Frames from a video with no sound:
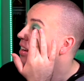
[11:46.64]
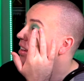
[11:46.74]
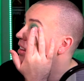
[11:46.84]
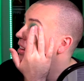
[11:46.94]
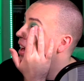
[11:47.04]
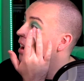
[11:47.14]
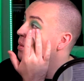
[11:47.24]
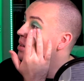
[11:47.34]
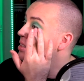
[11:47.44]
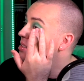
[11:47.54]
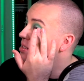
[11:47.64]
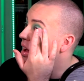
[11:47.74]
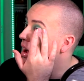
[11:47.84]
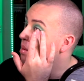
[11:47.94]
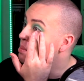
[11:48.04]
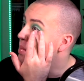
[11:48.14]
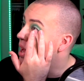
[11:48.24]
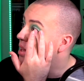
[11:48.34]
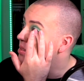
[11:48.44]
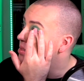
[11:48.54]
That was a
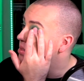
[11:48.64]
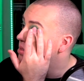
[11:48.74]
mess.